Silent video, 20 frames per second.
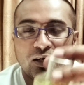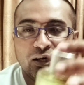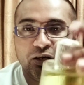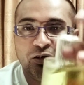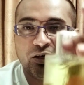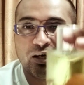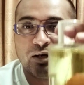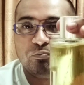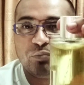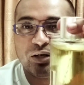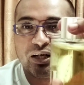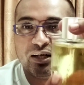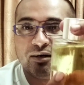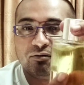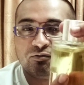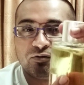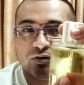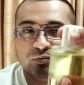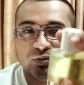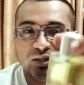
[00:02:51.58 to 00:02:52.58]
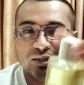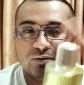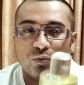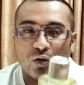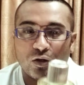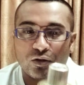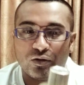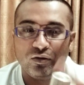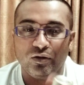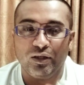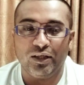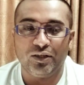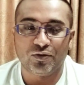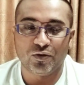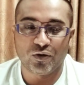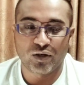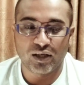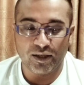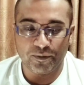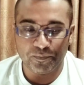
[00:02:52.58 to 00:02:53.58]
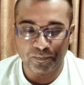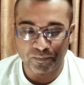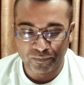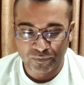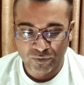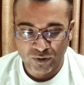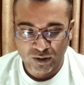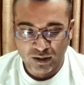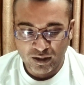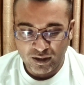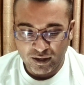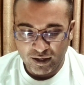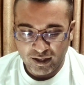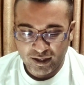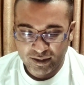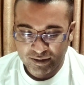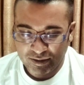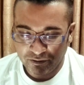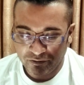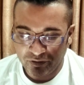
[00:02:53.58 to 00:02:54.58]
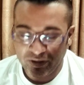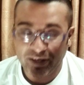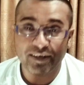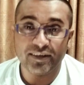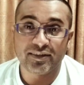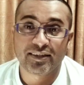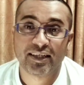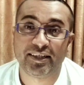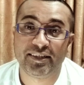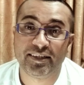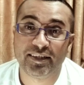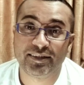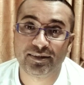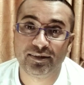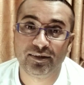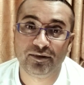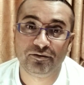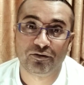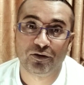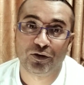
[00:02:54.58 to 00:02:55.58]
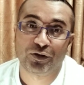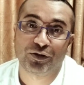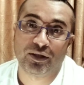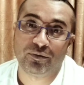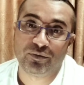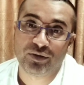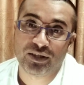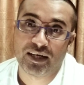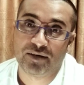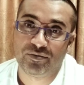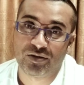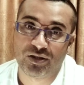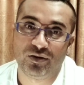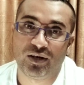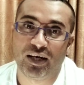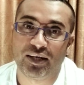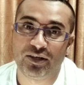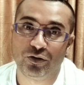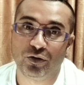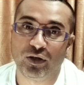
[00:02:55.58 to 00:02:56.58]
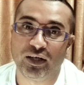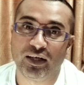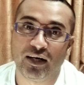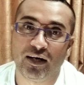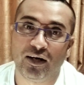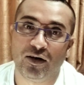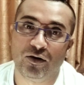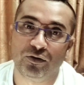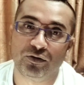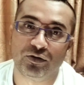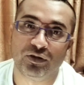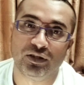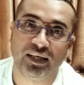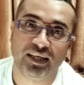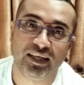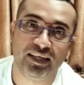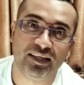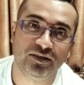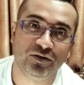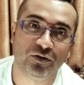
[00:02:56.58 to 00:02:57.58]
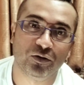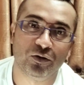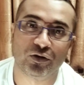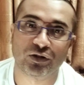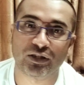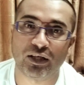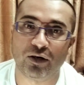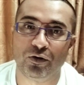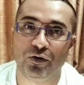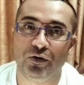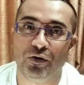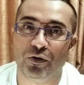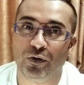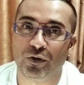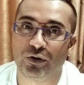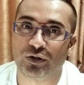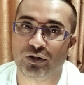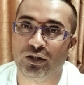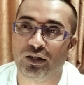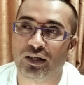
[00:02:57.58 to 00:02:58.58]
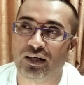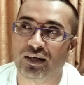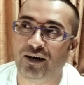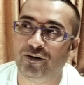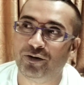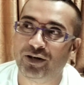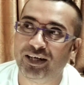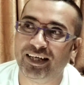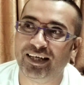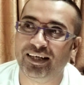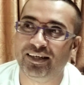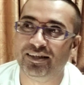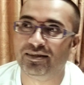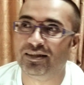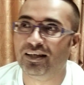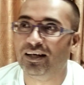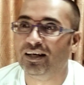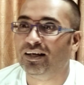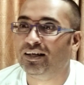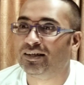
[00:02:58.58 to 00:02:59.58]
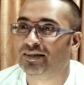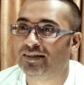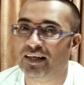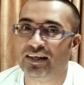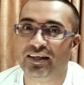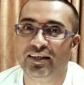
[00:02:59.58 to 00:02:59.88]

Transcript: you can pick it up from this bottle it's okay and the fragrance I tested it for some times you know I took it out indoors outdoors cloudy days sunny